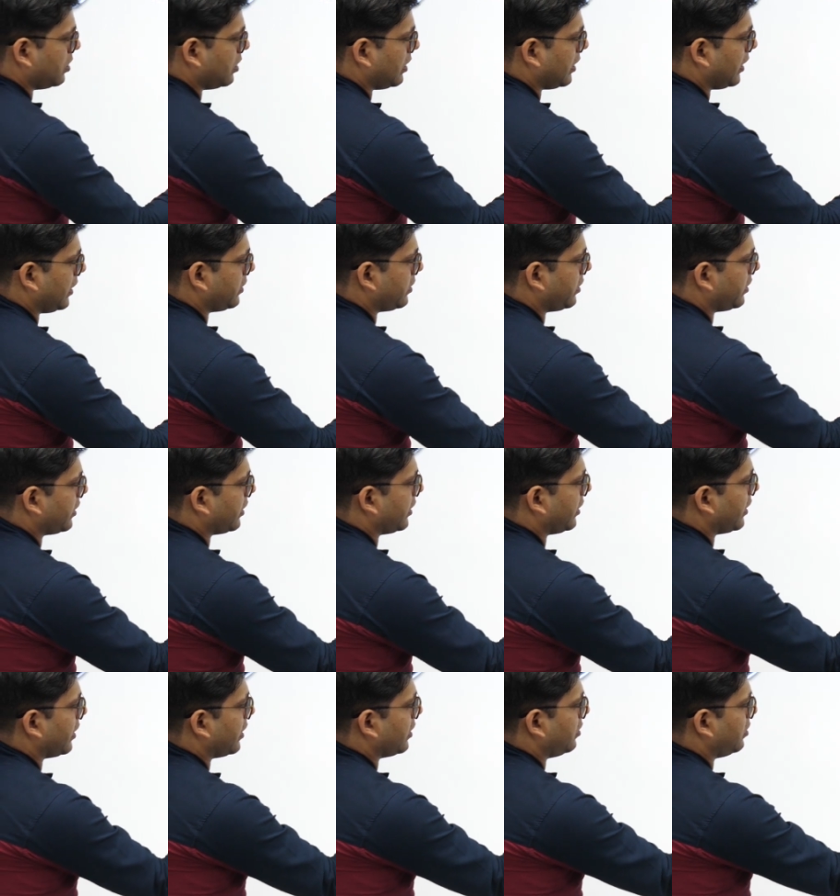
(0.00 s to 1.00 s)
90
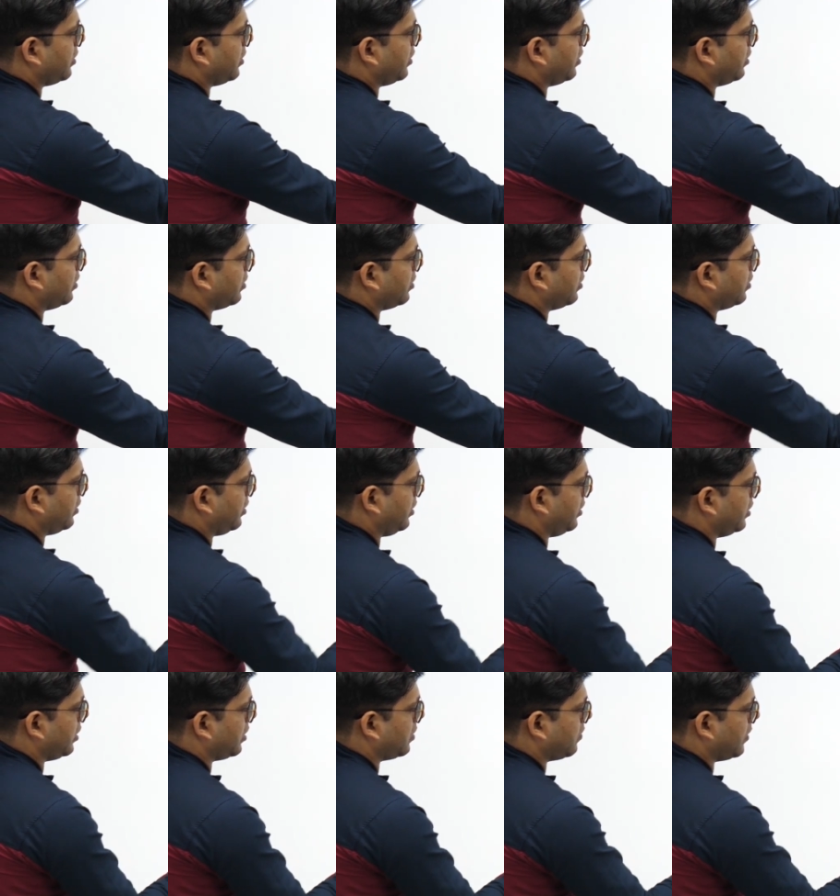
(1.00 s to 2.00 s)
degree and
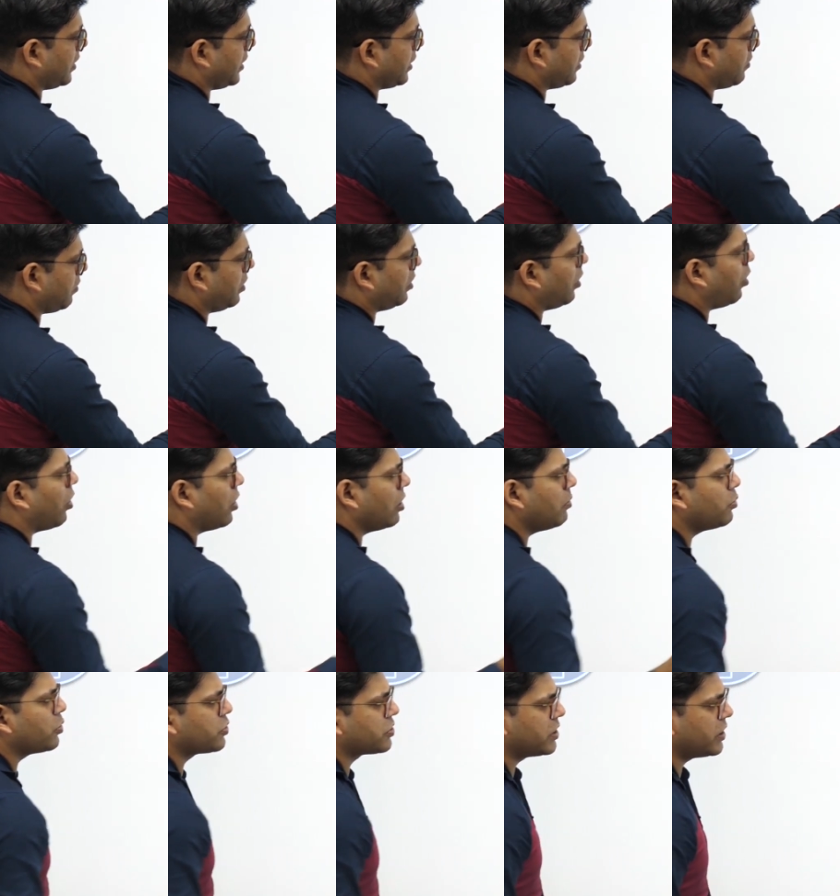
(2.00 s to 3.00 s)
equal equal
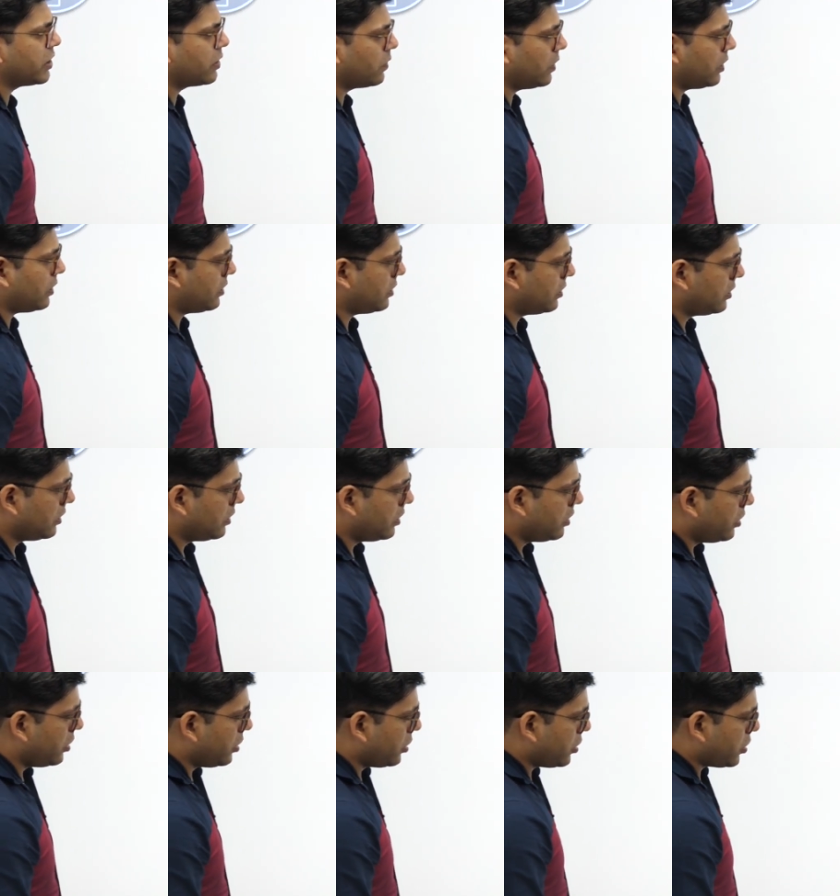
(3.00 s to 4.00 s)
almost equal.
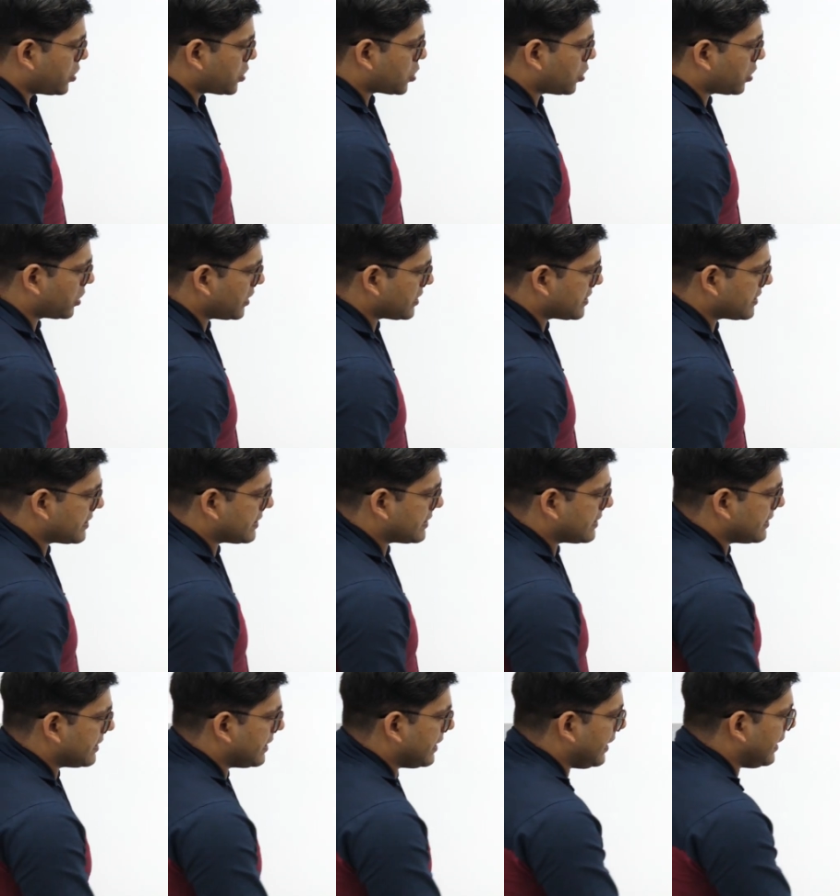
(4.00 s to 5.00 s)
So
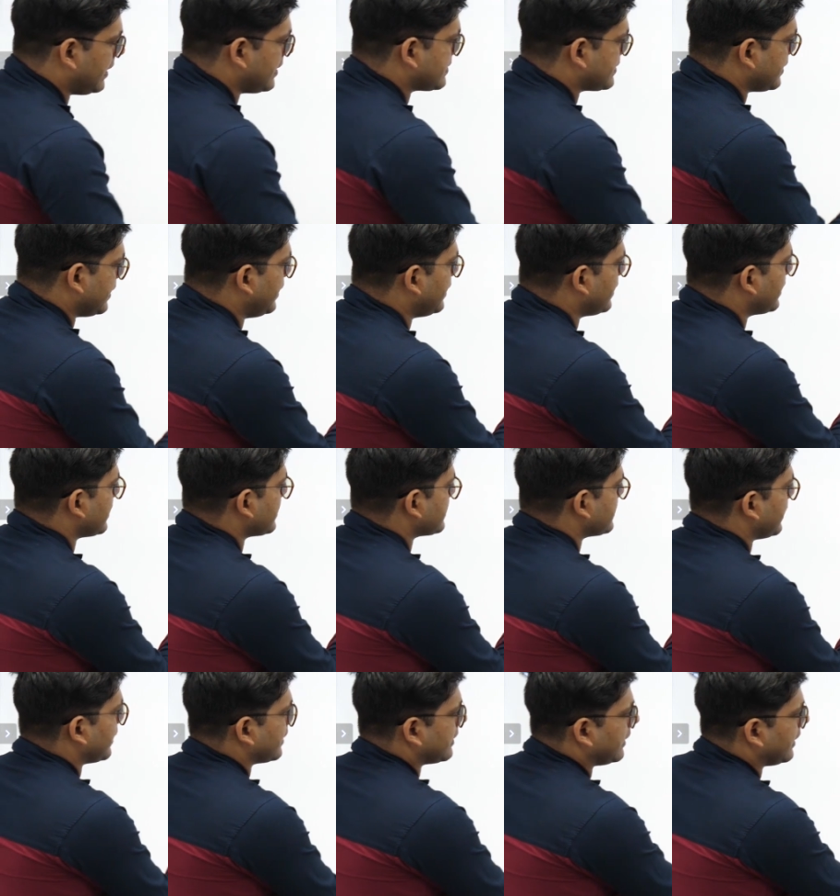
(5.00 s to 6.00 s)
this is
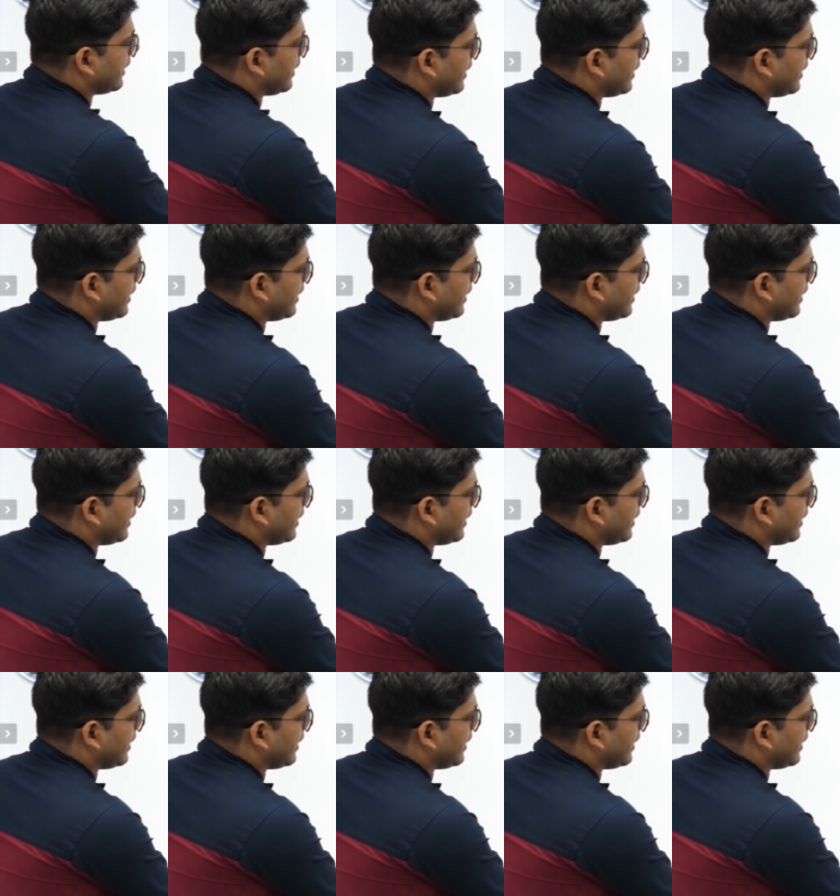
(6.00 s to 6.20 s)
intersecting